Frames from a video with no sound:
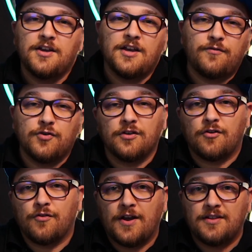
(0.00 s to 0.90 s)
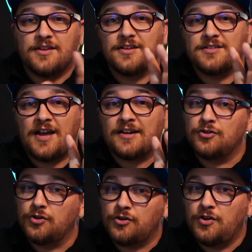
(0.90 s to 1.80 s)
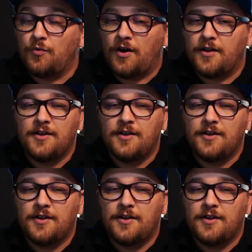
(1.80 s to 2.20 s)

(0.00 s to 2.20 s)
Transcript: if you can create the exact look you want.